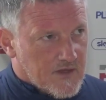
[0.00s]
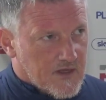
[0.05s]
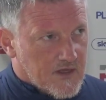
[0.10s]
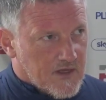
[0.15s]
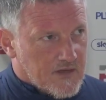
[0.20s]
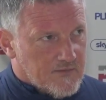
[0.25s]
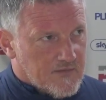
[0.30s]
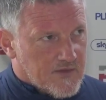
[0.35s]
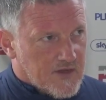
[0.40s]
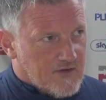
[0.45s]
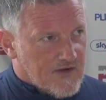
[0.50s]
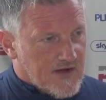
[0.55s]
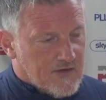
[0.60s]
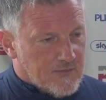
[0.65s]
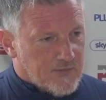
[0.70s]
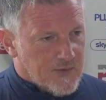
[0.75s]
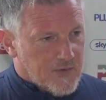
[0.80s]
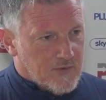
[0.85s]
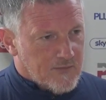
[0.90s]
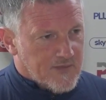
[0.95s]
And the
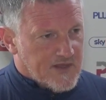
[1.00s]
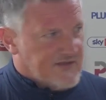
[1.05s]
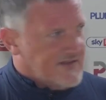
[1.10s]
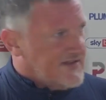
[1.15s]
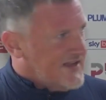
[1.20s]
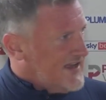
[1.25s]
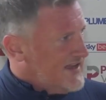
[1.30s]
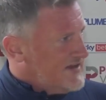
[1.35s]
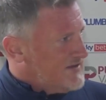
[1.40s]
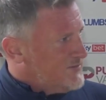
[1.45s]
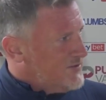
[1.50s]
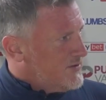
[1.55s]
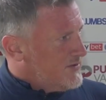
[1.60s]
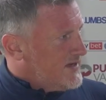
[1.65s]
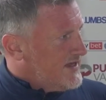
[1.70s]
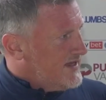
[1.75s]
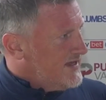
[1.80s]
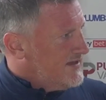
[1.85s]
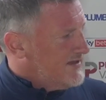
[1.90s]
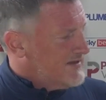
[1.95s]
crowd booing me today is
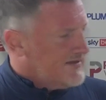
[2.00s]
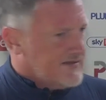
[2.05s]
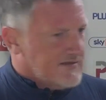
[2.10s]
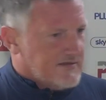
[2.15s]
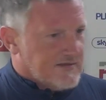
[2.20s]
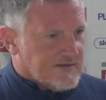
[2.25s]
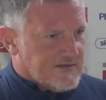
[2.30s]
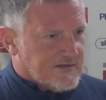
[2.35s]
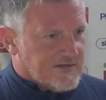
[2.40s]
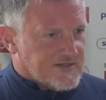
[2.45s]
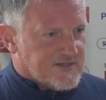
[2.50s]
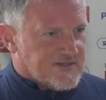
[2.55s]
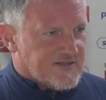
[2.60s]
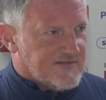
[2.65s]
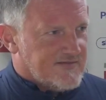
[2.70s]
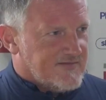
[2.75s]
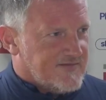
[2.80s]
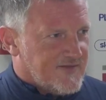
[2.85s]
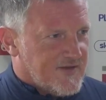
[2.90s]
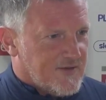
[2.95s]
probably just
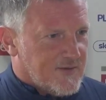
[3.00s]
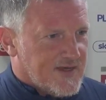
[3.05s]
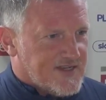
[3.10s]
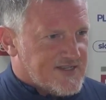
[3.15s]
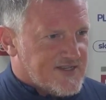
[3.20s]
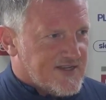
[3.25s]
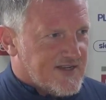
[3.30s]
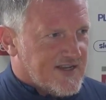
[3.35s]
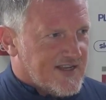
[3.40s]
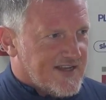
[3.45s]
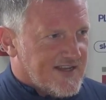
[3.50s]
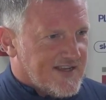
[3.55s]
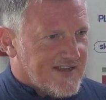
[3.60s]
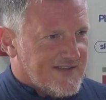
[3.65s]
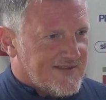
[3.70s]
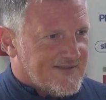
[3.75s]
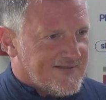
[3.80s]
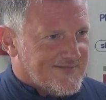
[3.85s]
a few weeks early, isn't it?